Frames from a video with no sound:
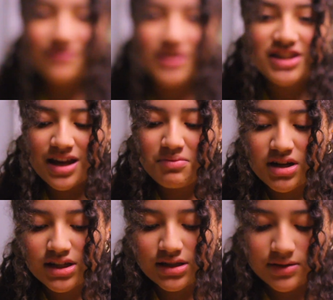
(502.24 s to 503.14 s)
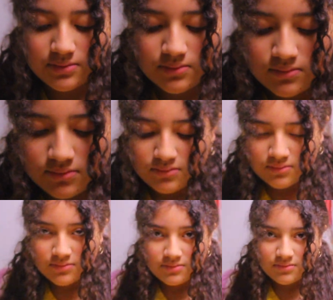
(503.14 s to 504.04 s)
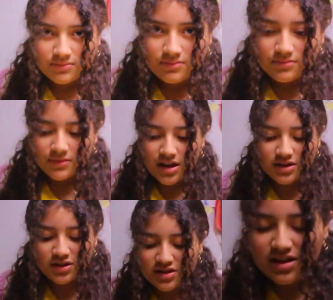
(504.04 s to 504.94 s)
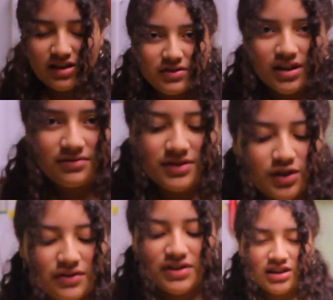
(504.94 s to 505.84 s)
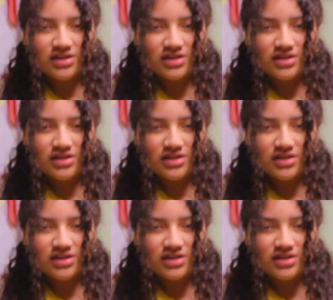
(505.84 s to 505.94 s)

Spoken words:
for 10 minutes. Okay, so you're just gonna leave it there. Don't even touch